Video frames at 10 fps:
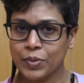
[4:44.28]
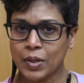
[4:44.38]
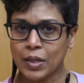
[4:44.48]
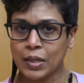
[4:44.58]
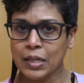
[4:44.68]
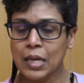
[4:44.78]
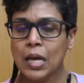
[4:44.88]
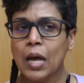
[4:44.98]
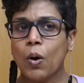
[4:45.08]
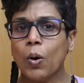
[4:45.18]
Okay?
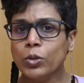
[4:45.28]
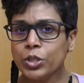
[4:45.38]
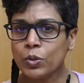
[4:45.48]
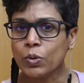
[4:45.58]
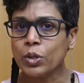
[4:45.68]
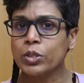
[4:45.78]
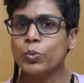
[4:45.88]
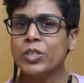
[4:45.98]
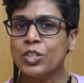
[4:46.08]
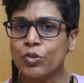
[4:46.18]
Also, look
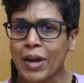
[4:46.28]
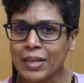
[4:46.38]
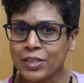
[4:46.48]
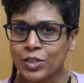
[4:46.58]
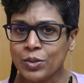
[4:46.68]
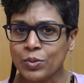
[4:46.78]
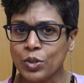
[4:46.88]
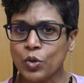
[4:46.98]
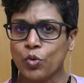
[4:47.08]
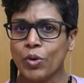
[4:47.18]
towards gratitude,
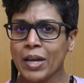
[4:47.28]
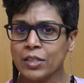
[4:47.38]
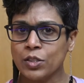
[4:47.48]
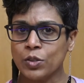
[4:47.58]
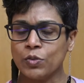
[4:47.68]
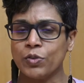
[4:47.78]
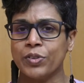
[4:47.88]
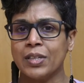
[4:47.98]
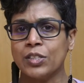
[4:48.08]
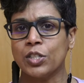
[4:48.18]
gratitude for
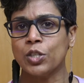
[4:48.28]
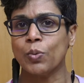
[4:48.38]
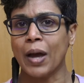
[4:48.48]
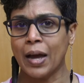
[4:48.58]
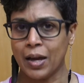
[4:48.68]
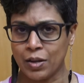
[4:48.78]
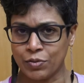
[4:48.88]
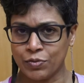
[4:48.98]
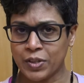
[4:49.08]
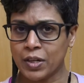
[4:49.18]
things that you
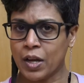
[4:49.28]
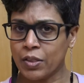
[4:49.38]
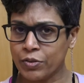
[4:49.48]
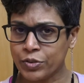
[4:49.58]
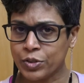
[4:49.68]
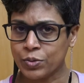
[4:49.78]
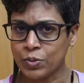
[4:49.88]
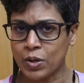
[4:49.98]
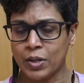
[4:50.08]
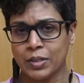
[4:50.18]
have that others do
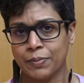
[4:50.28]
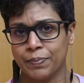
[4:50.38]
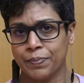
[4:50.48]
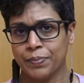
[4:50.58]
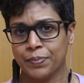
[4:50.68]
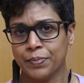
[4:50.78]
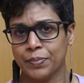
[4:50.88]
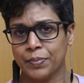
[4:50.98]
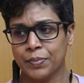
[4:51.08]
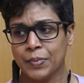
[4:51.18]
not.
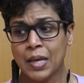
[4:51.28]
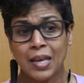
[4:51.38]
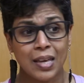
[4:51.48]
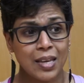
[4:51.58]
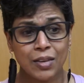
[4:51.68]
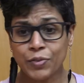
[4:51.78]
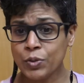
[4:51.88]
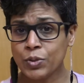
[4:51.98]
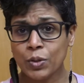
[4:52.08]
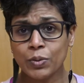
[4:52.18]
If
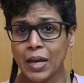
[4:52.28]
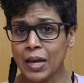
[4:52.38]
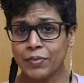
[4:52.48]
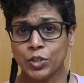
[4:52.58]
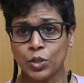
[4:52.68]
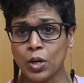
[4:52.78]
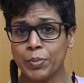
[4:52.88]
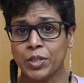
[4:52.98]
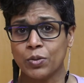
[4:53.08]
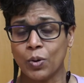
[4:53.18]
you don't have a job
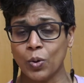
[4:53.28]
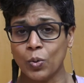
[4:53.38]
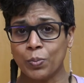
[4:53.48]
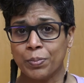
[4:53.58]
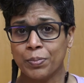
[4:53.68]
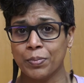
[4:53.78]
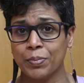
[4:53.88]
in your home,